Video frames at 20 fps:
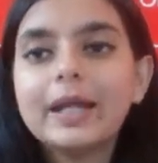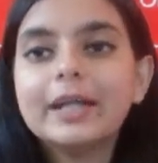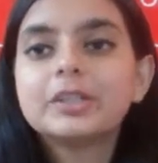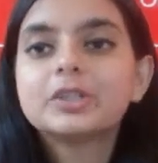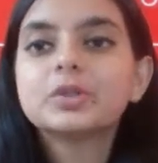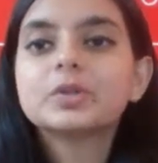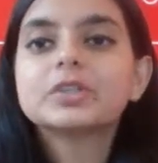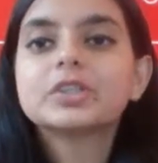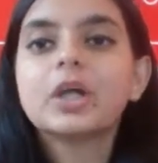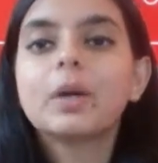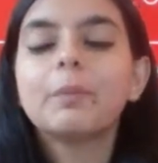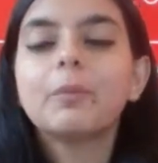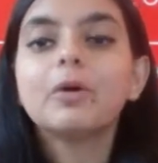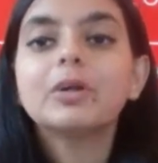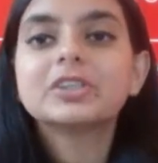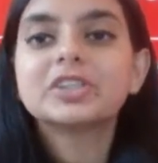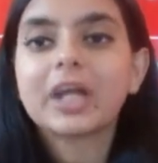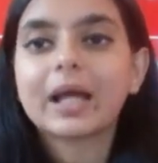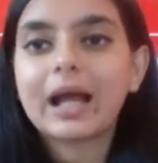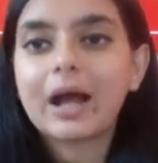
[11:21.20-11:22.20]
grade, choose your
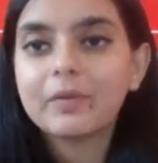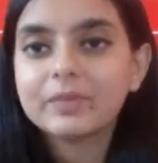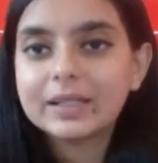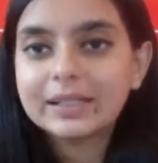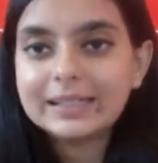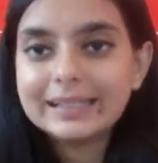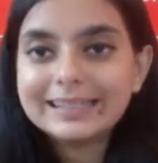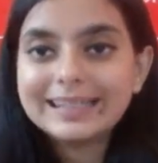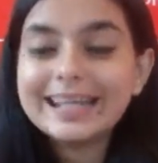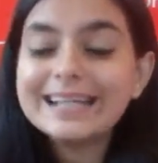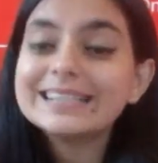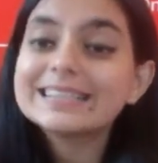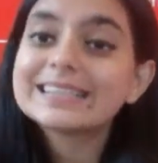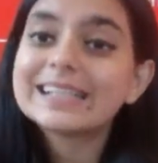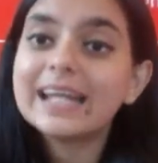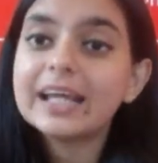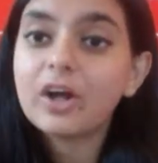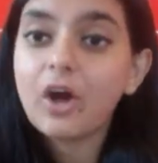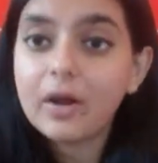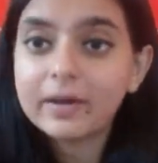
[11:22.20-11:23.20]
code, check out the details,
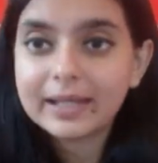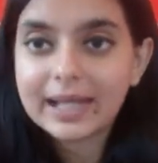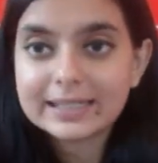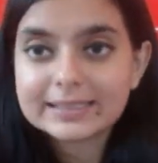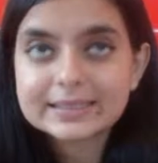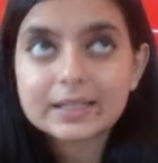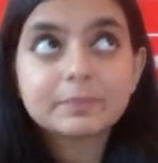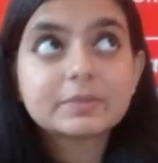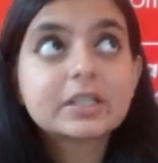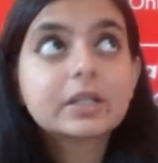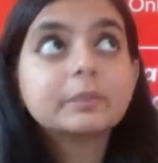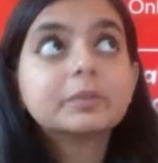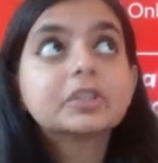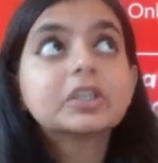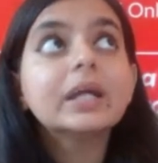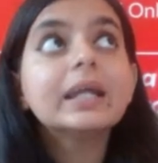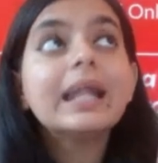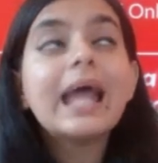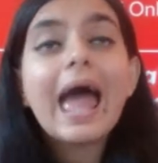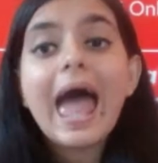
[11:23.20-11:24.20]
click on get
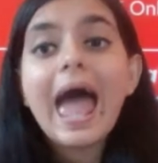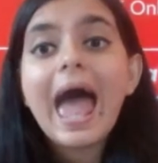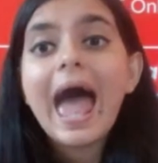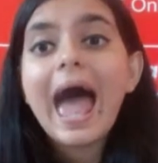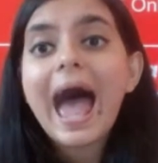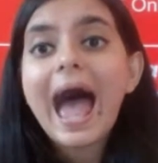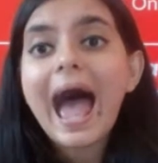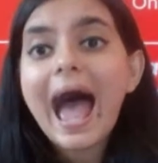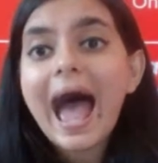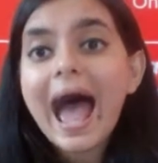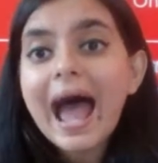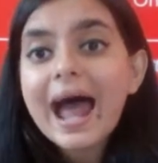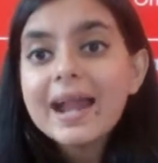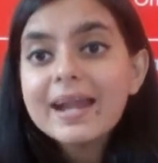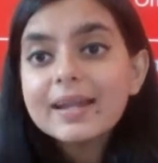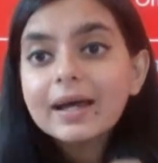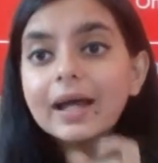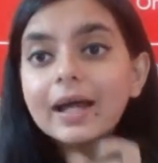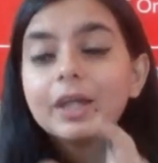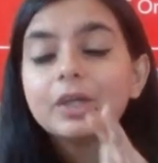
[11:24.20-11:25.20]
subscription.
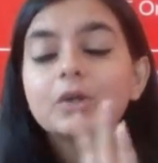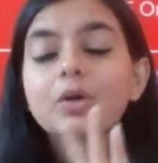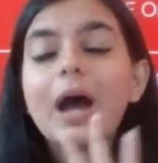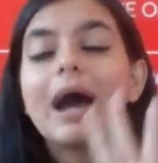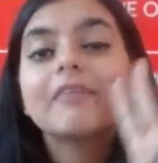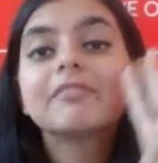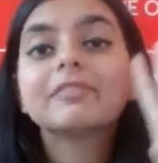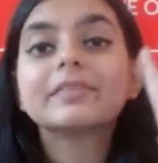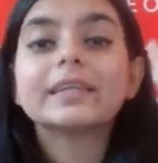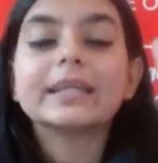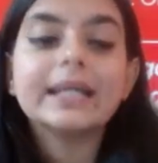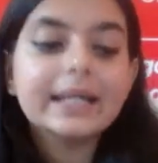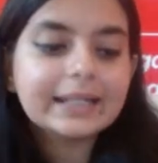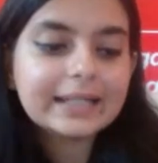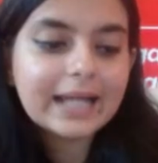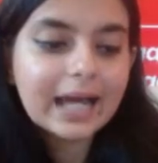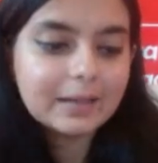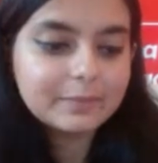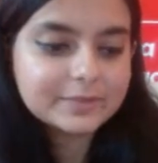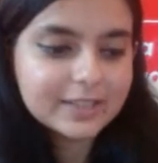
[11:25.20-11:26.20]
And you have 3
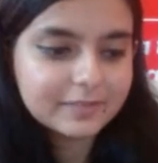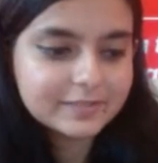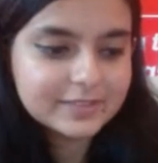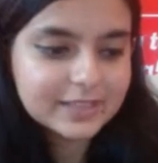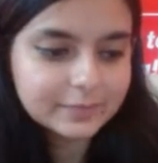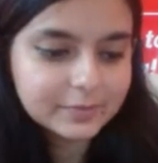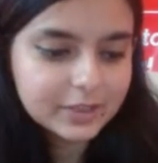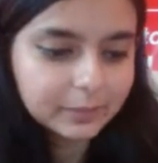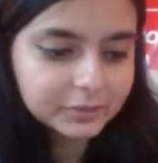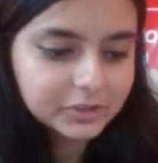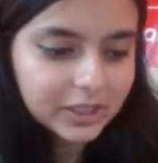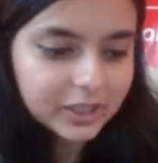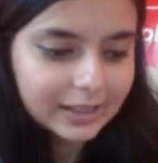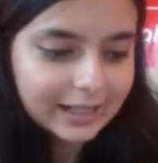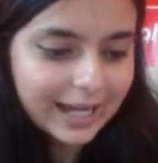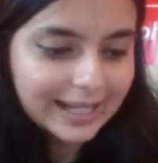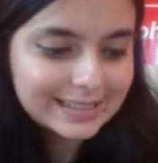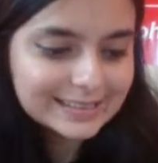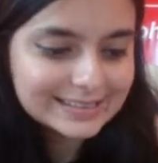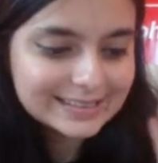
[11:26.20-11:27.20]
types of subscription,
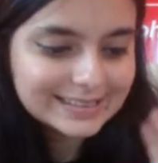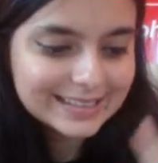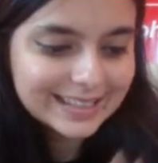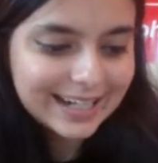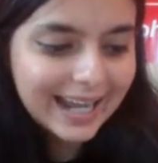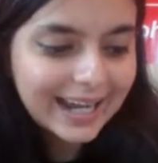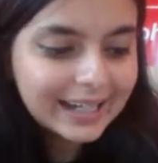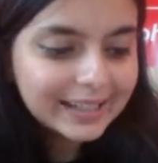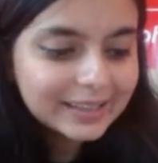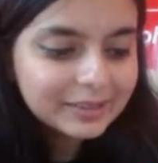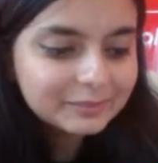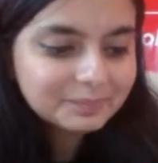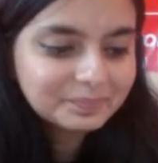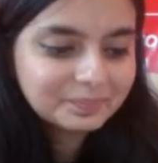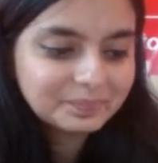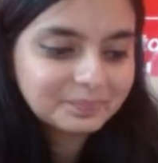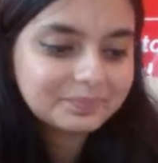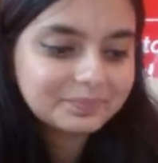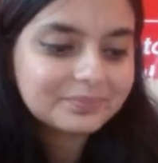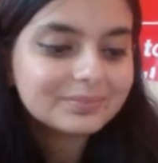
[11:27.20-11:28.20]
guys, right?
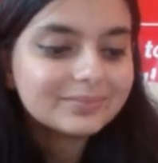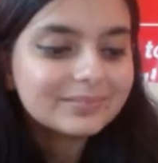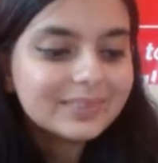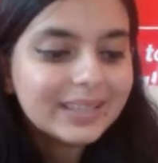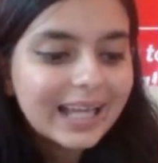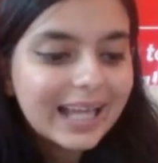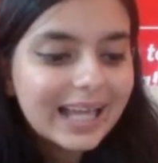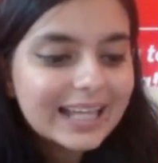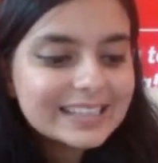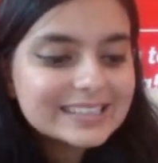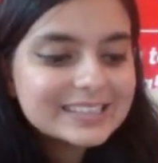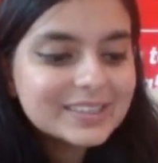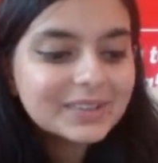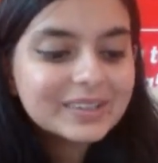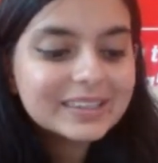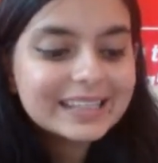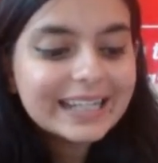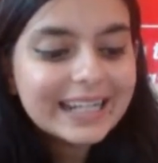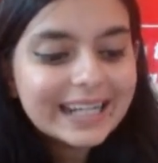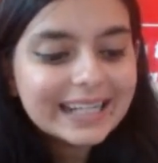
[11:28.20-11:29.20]
So
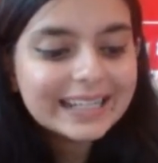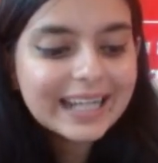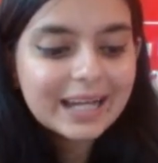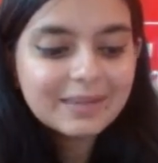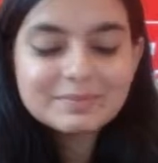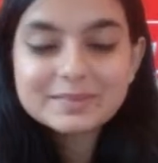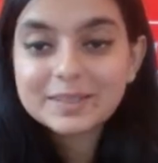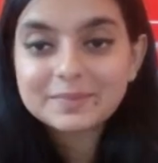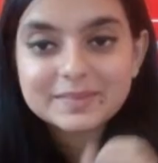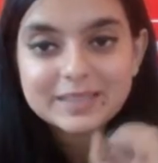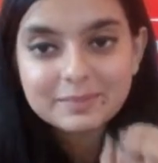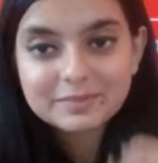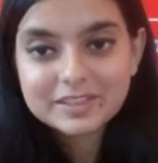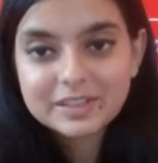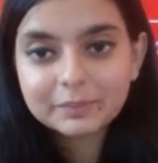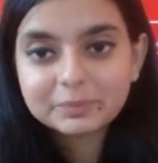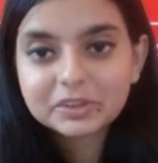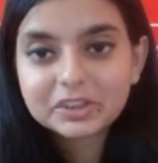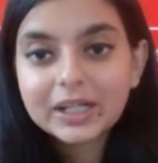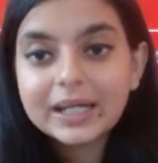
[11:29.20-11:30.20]
3 types of
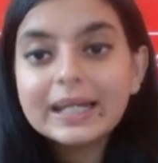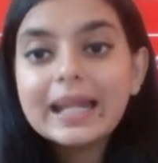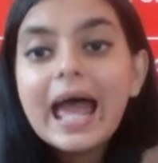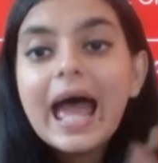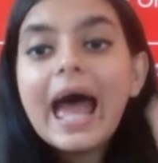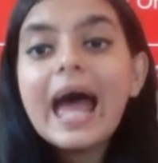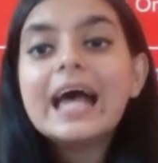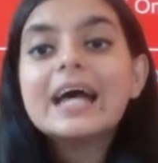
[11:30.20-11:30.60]
subscription: